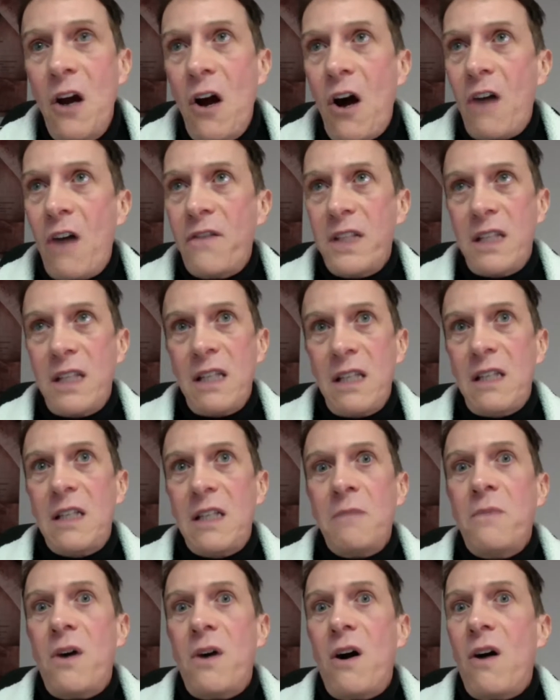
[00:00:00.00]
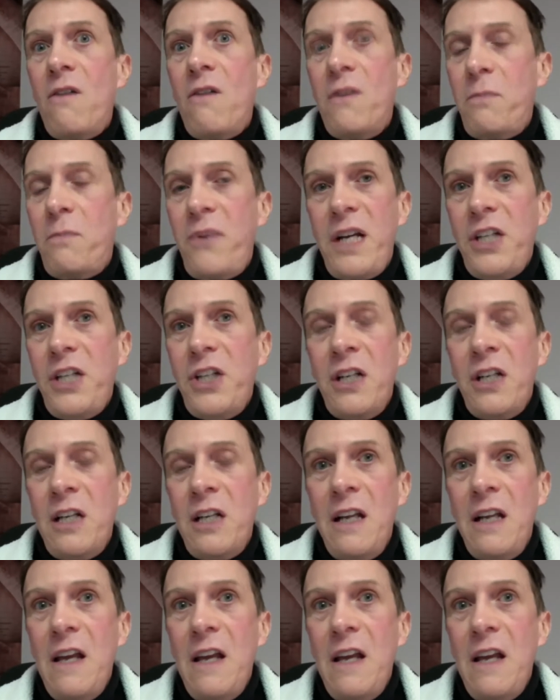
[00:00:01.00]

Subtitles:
of a system of oppression